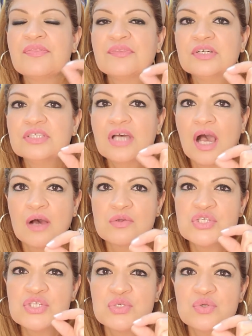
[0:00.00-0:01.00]
third
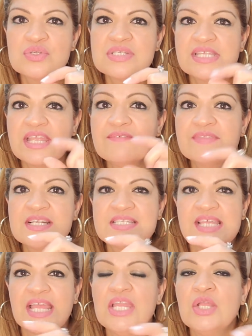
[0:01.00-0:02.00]
house shows if
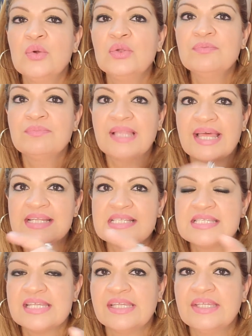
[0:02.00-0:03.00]
there's any good
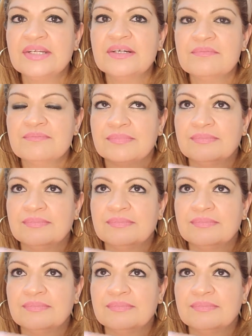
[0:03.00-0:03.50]
planets here.